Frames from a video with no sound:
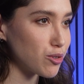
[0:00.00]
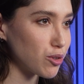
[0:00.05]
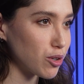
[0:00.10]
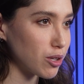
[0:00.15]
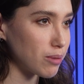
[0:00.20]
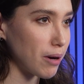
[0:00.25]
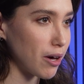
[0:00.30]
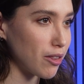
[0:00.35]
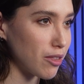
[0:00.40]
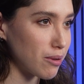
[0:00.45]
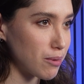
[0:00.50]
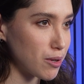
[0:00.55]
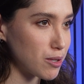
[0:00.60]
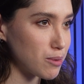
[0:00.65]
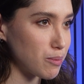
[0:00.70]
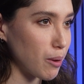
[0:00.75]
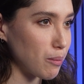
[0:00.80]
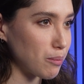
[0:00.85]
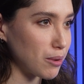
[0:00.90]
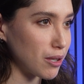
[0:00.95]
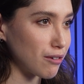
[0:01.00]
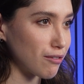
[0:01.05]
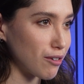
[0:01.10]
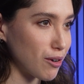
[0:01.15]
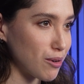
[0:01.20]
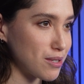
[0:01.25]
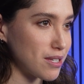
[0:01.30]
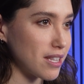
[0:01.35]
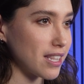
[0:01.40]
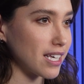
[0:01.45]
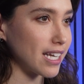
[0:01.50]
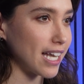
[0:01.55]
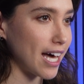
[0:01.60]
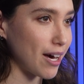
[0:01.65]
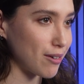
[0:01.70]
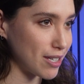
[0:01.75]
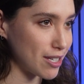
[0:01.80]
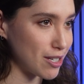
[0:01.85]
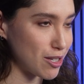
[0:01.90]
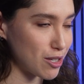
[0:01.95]
talk about the most popular roles in the
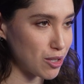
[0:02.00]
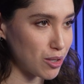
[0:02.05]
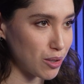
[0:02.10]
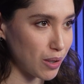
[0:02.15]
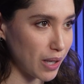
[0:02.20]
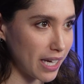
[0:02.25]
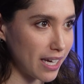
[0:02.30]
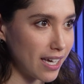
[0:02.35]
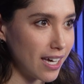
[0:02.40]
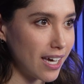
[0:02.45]
cloud industry.